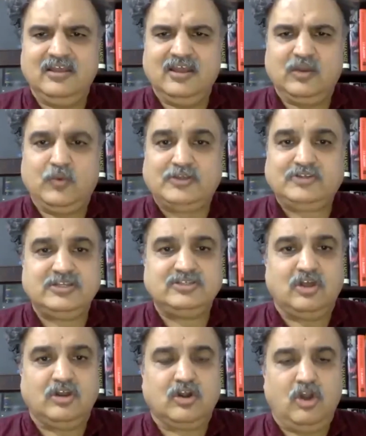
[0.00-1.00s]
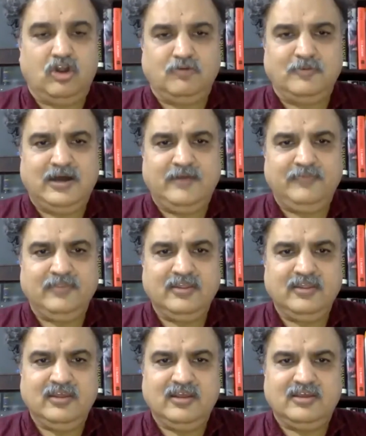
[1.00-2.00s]
questions on glaucoma,
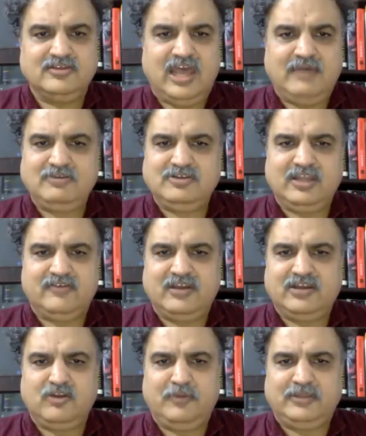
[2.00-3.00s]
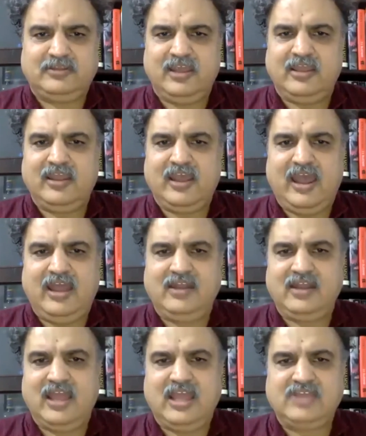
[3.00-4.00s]
diabetic retinopathy, and
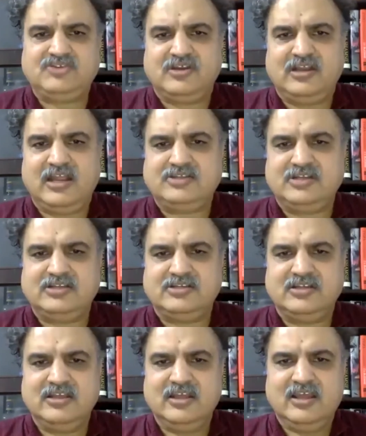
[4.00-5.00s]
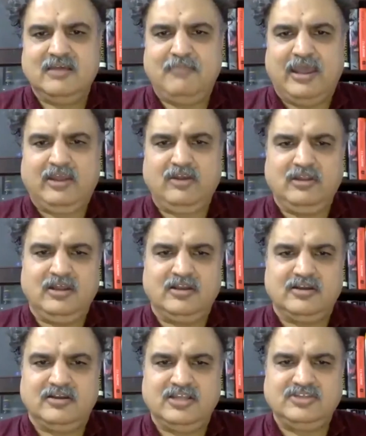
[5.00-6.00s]
age-related macular
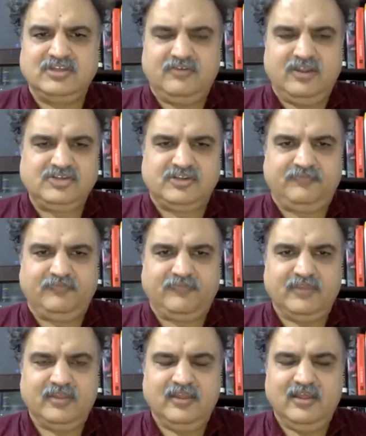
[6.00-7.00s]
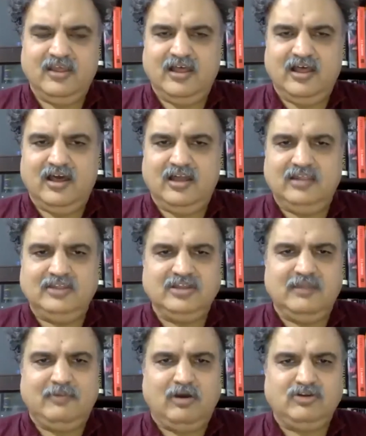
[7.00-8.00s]
degeneration. A little
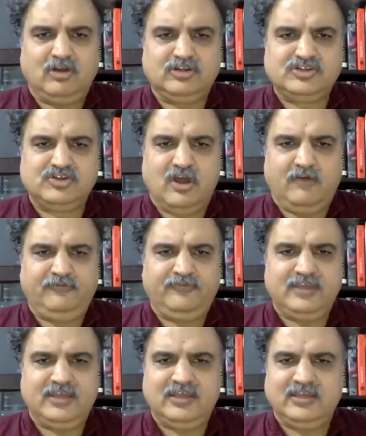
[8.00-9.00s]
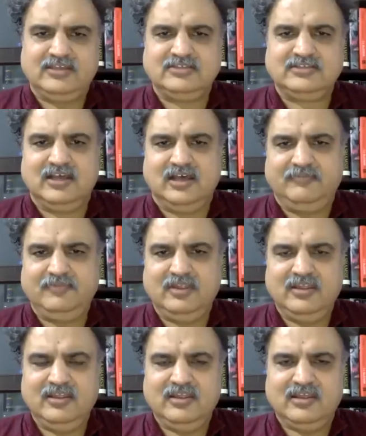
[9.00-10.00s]
about Dr. Shroff. He is a
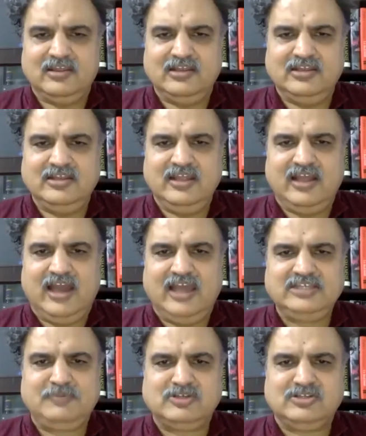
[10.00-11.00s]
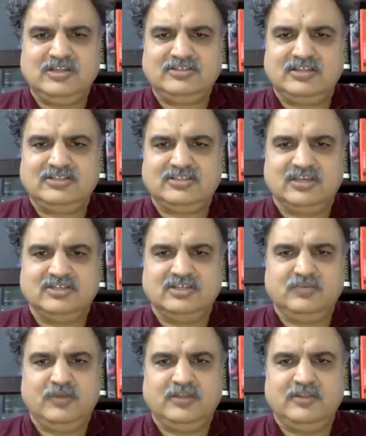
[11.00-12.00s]
leading eye specialist and
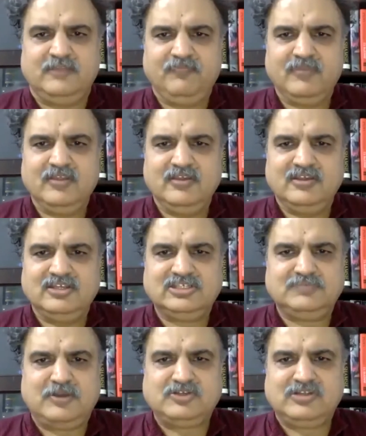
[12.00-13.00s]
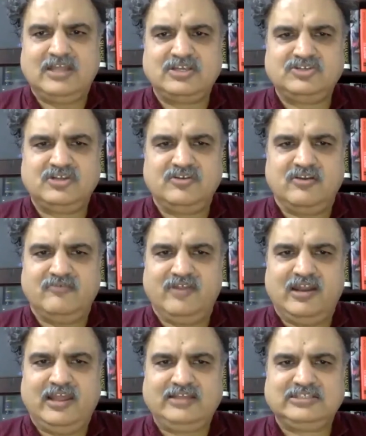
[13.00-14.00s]
surgeon with specialization in
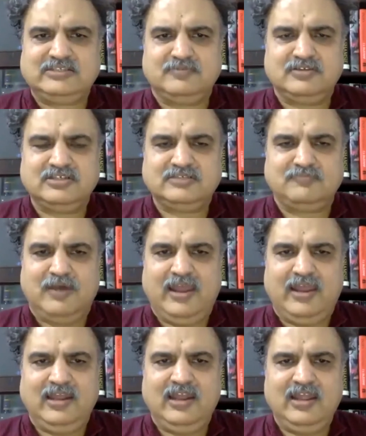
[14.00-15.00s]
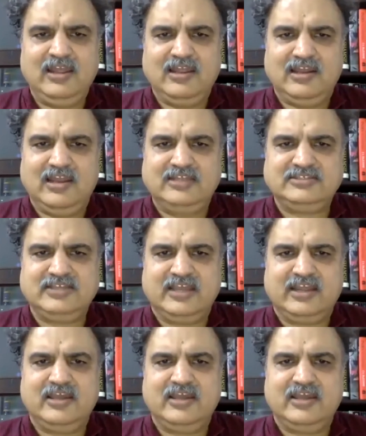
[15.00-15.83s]
ReLEx Smile, LASIK,